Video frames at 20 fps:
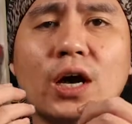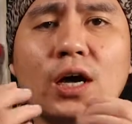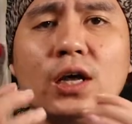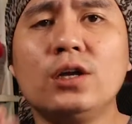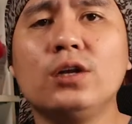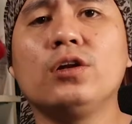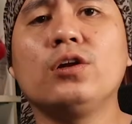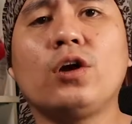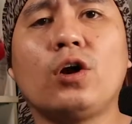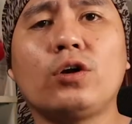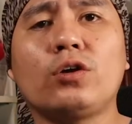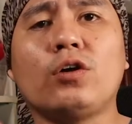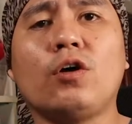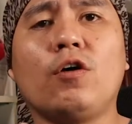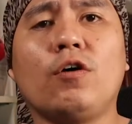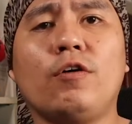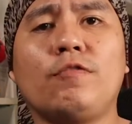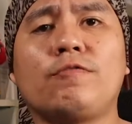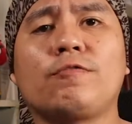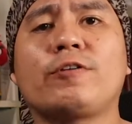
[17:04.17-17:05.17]
a lot
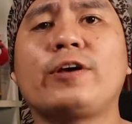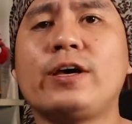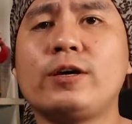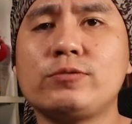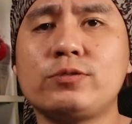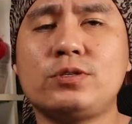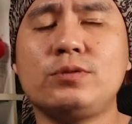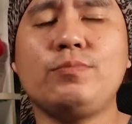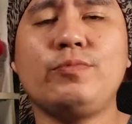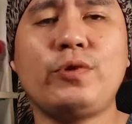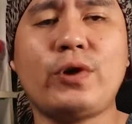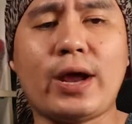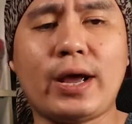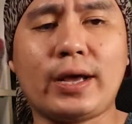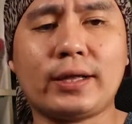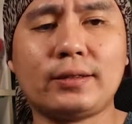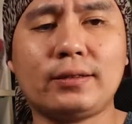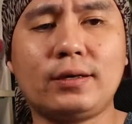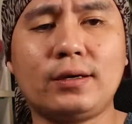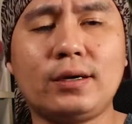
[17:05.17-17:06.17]
of calcium
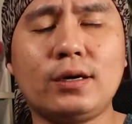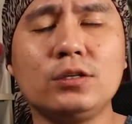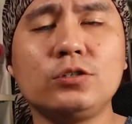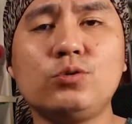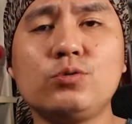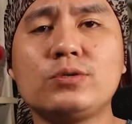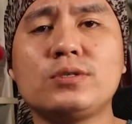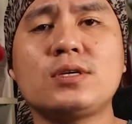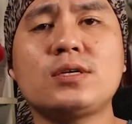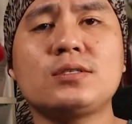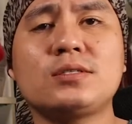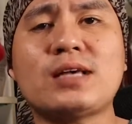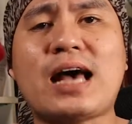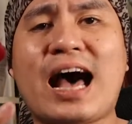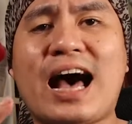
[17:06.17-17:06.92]
reactor users